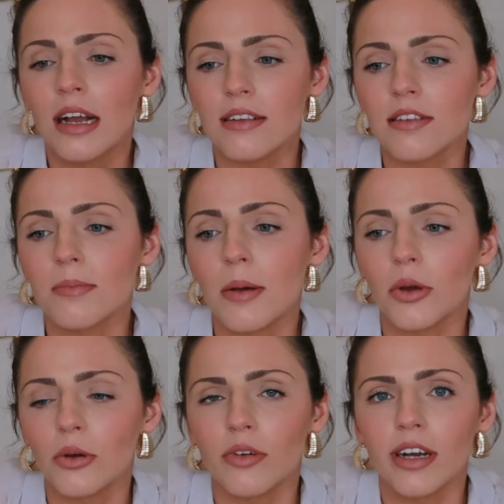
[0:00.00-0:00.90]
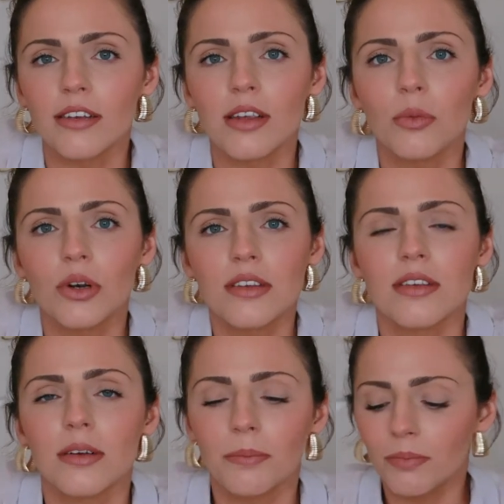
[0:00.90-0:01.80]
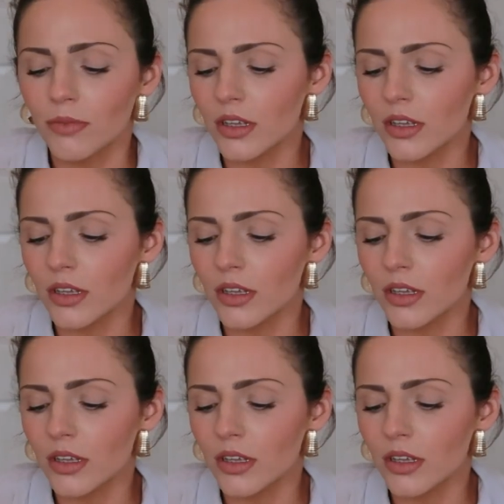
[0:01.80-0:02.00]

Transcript: and smelt it already because I wanted to